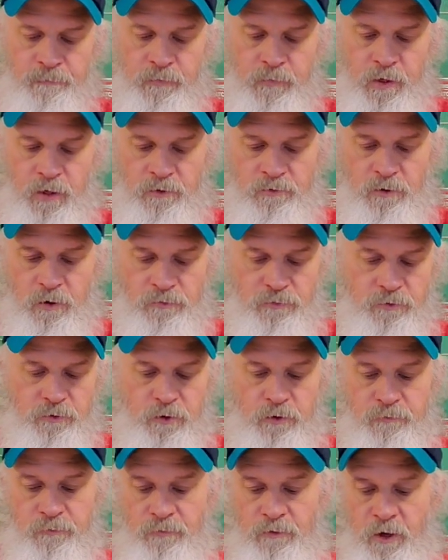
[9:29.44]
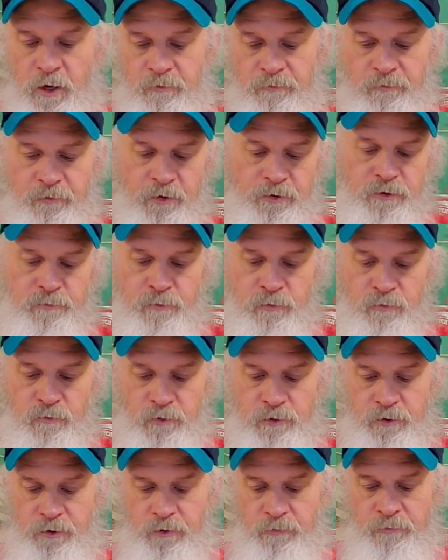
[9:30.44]
it's also good for night fishing, but
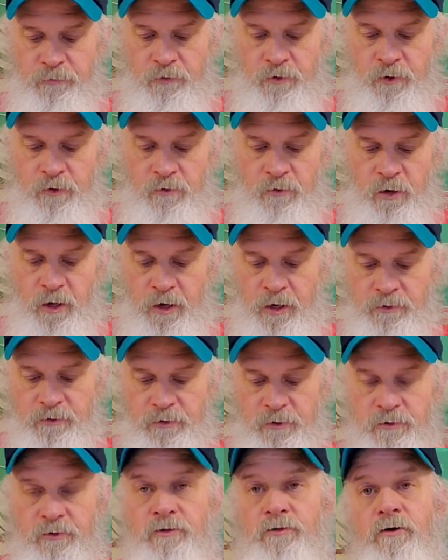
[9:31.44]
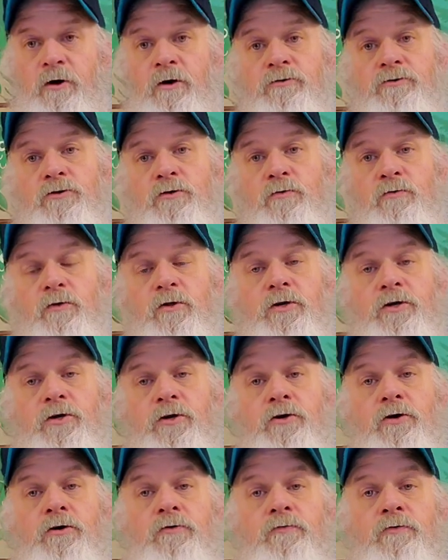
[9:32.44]
really good for low lights. And this is also really
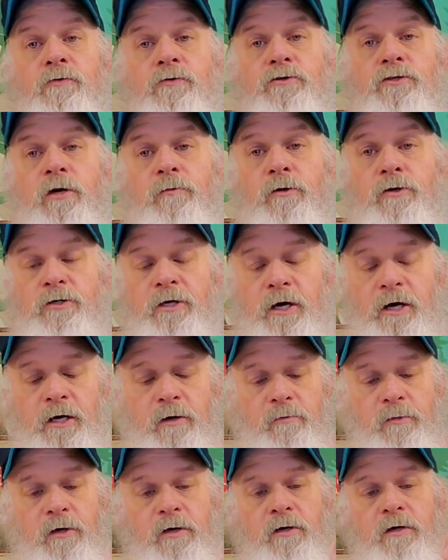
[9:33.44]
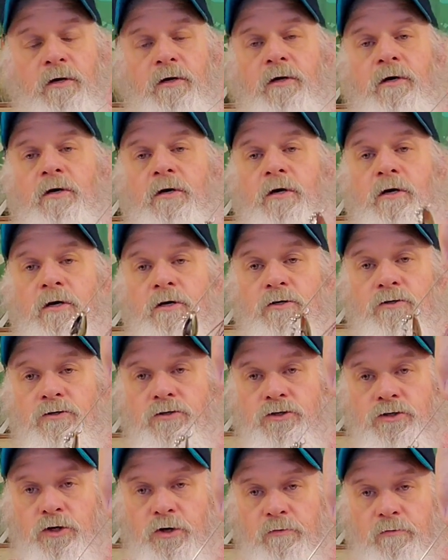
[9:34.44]
good for summertime.
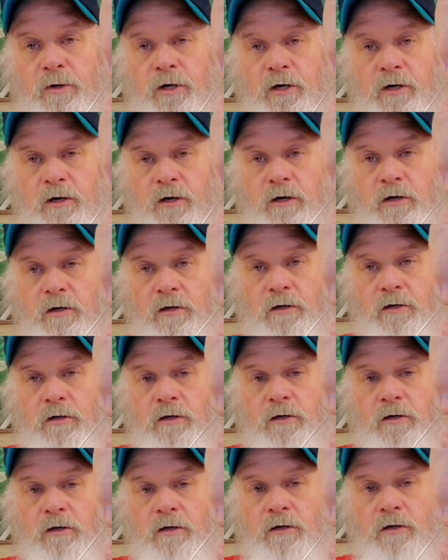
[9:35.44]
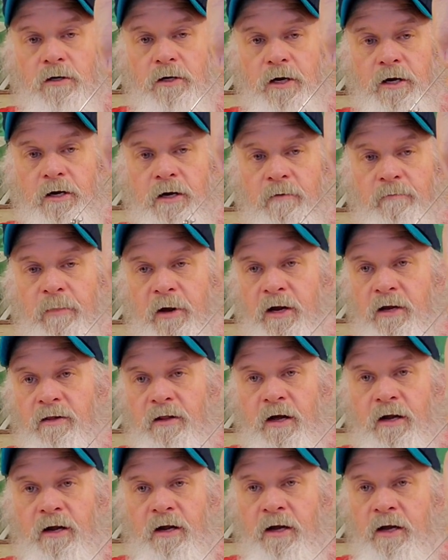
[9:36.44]
June bug. Again, I painted
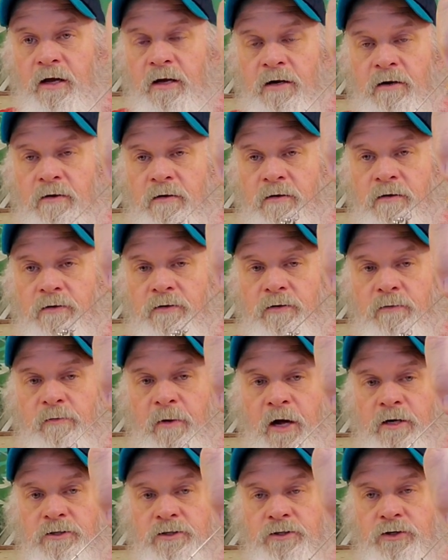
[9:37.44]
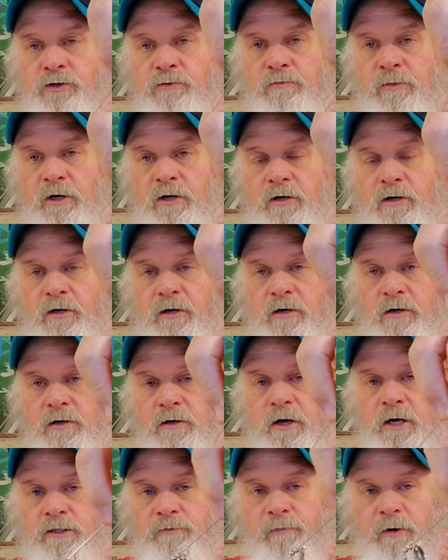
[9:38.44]
that head to match Junebug.
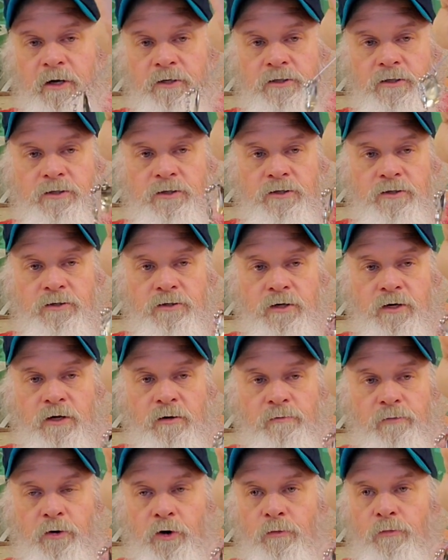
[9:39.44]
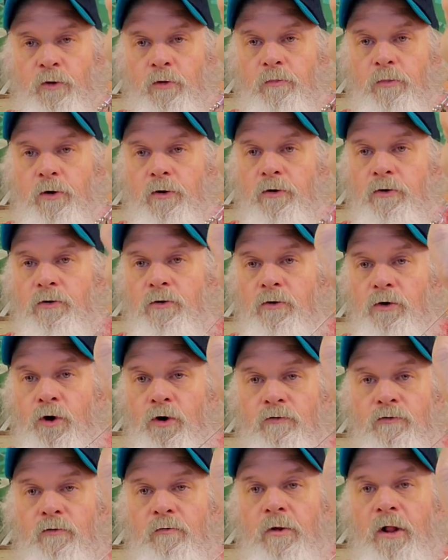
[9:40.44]
That's basically just purple pearl
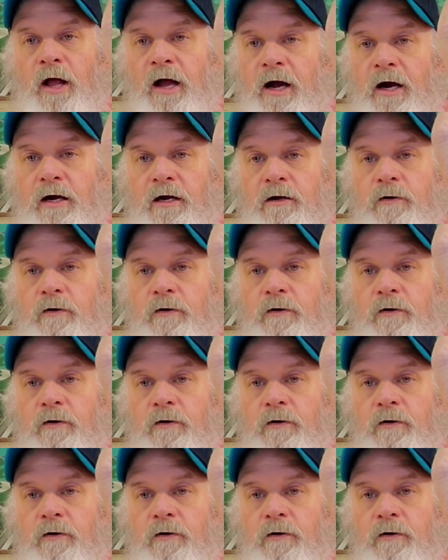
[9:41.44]
over black.